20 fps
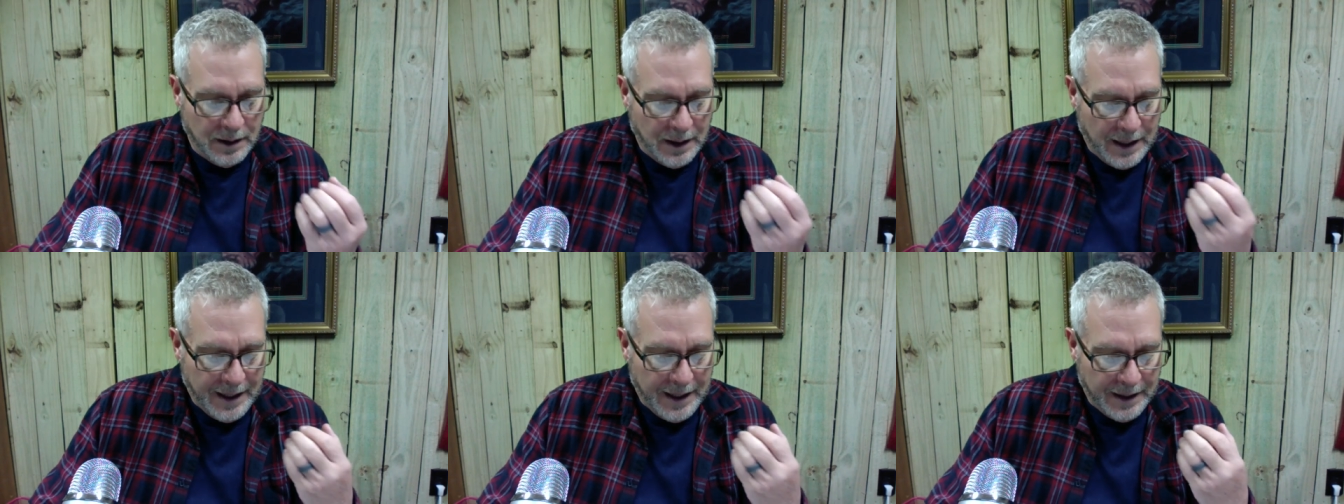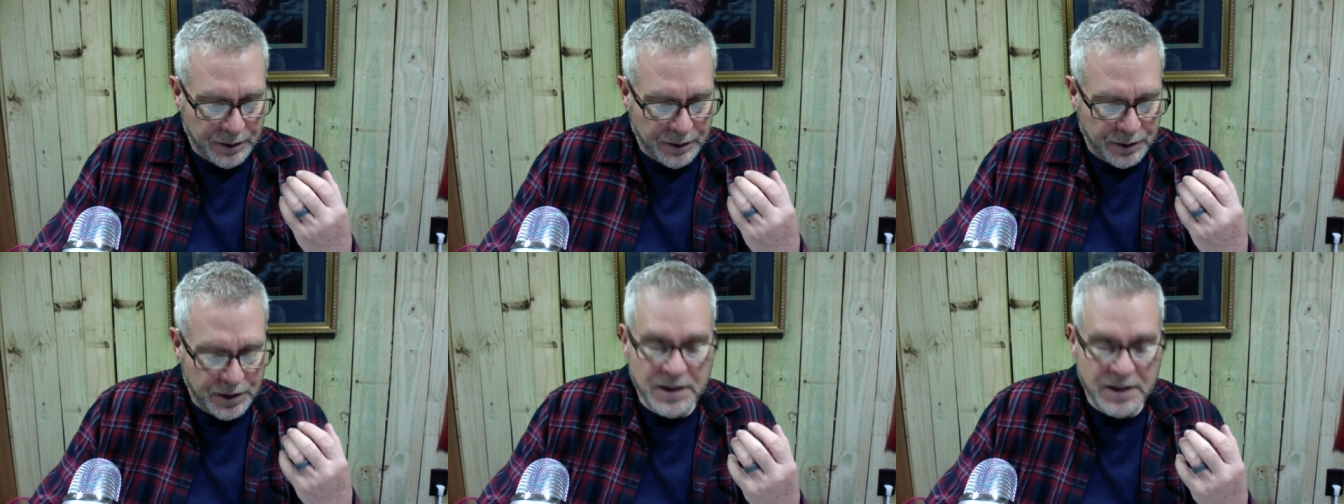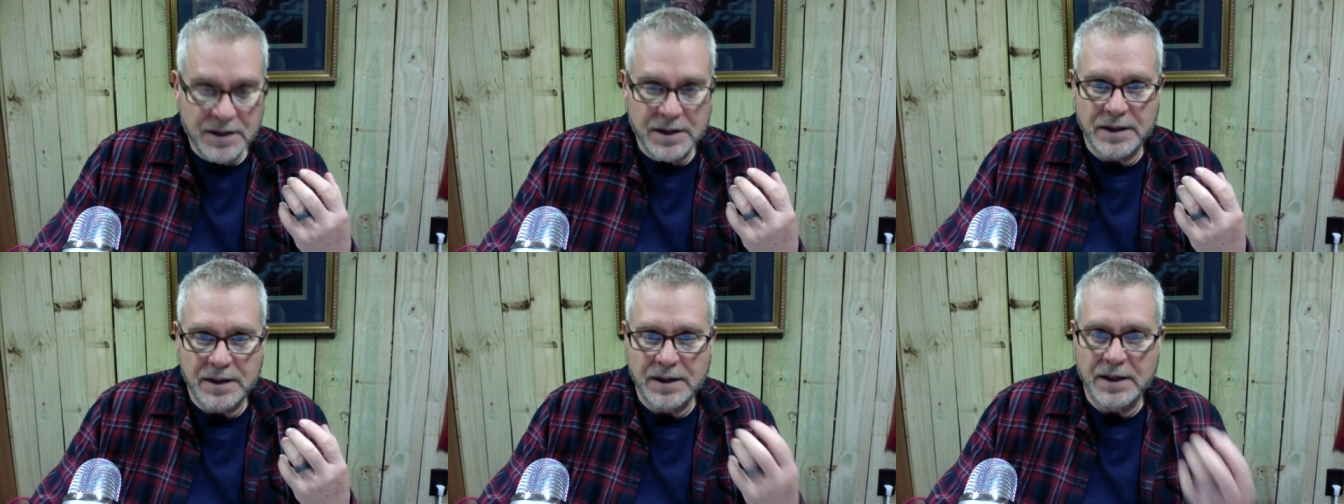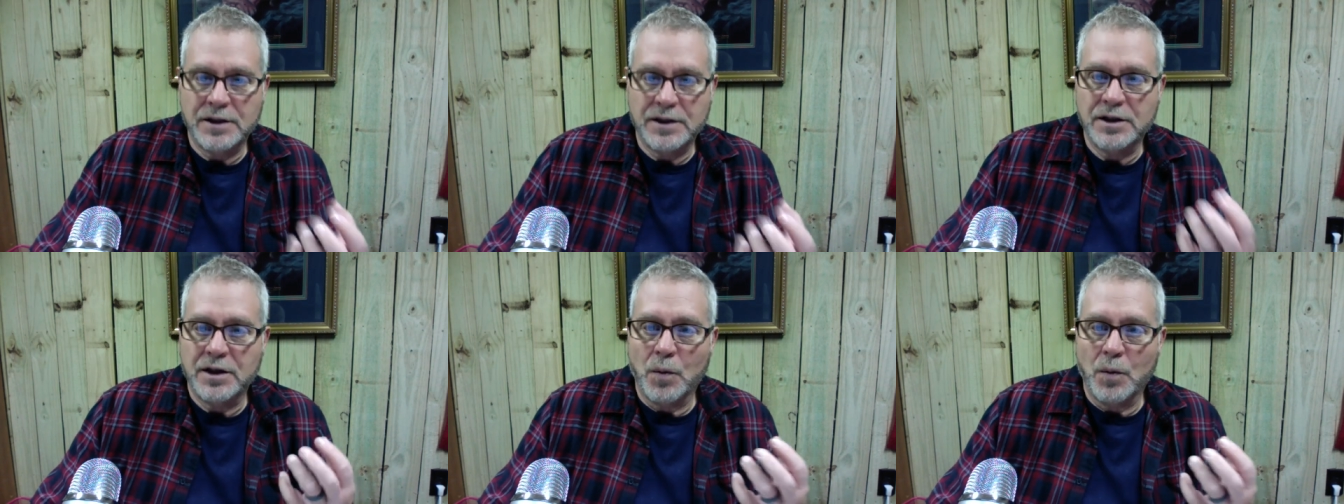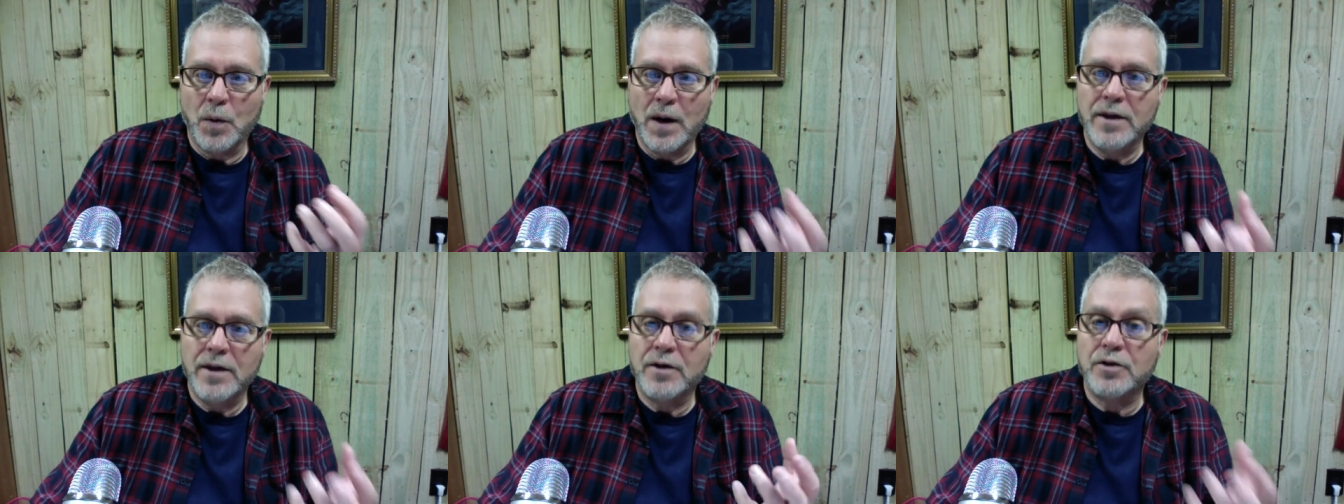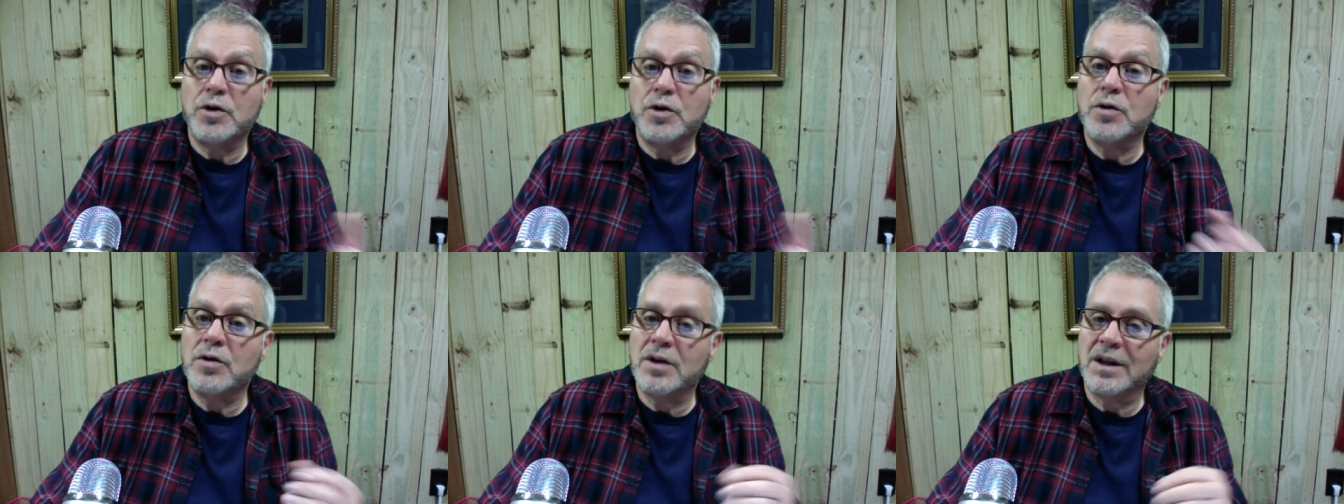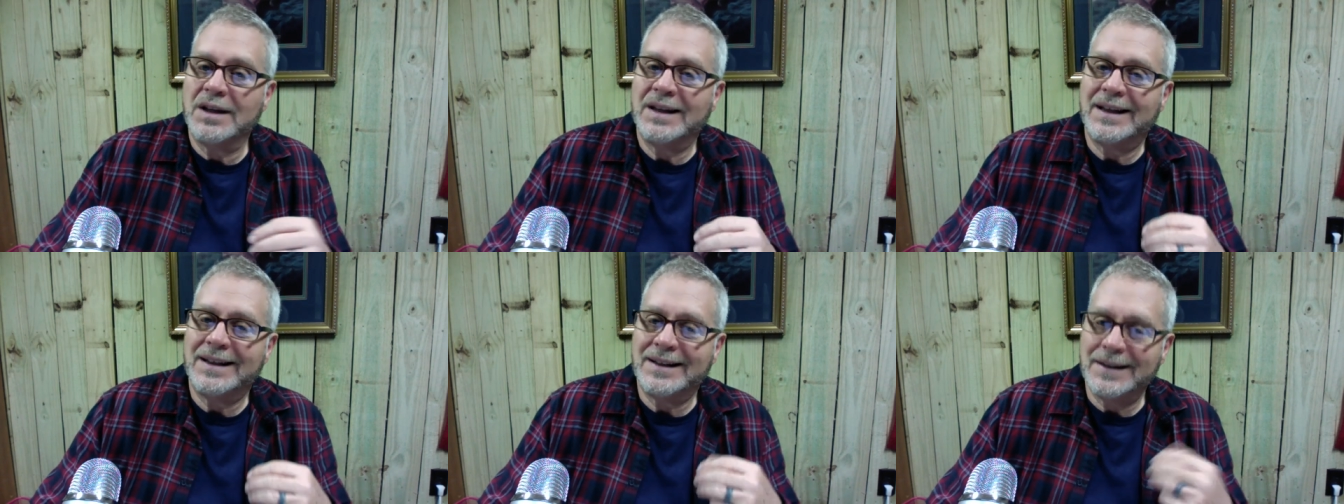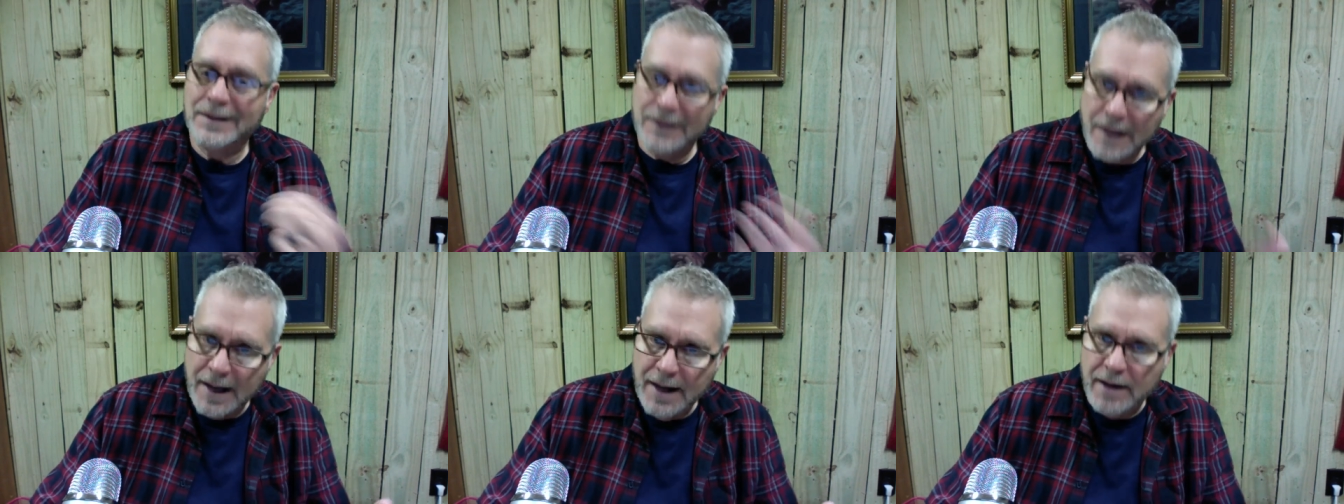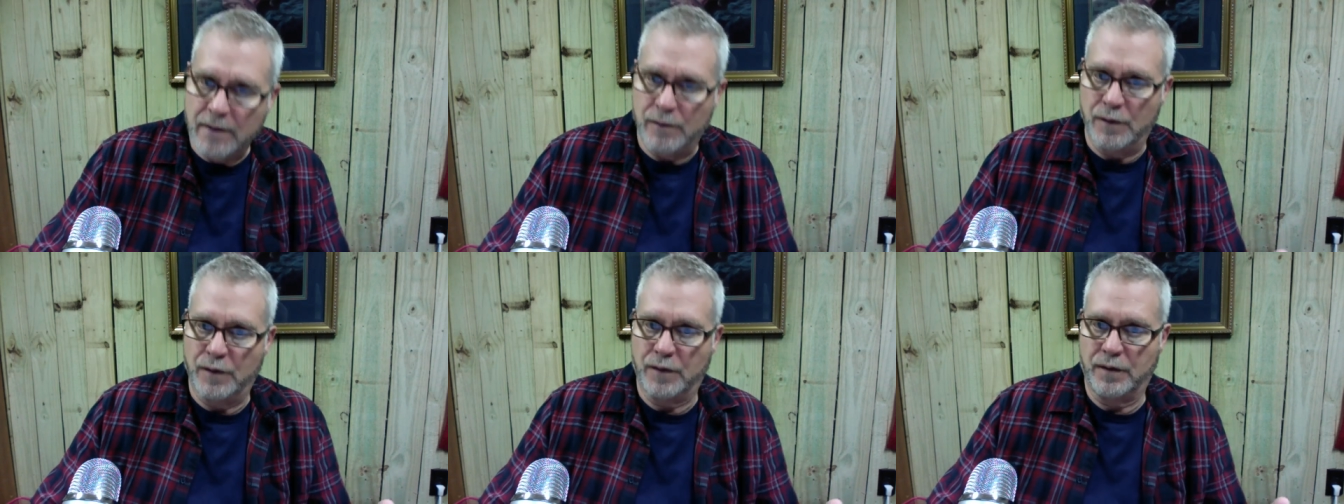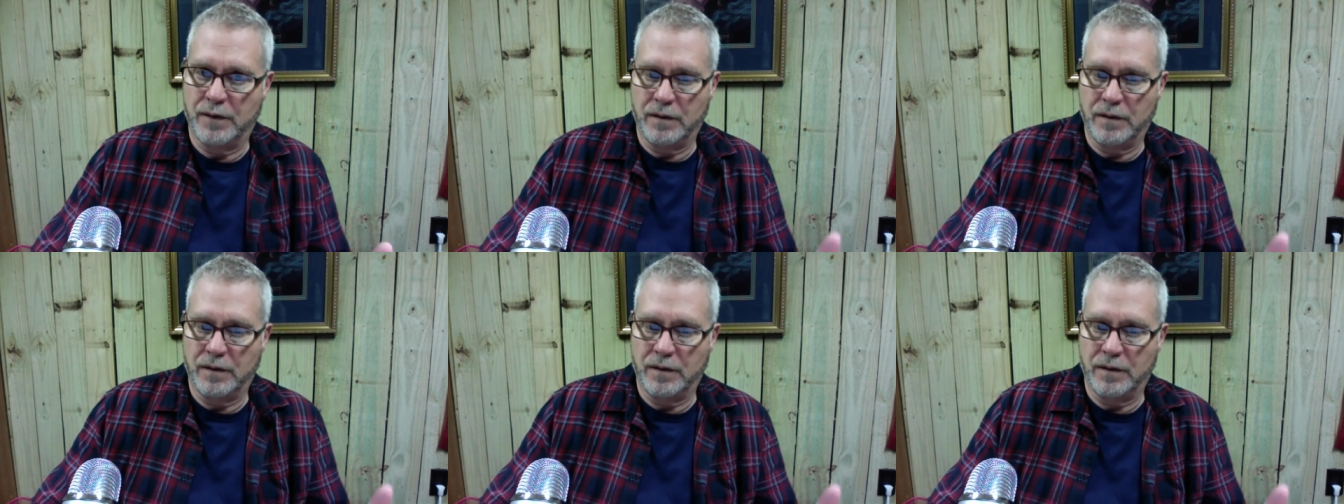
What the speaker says: and Jesus is the way, the truth, and the life.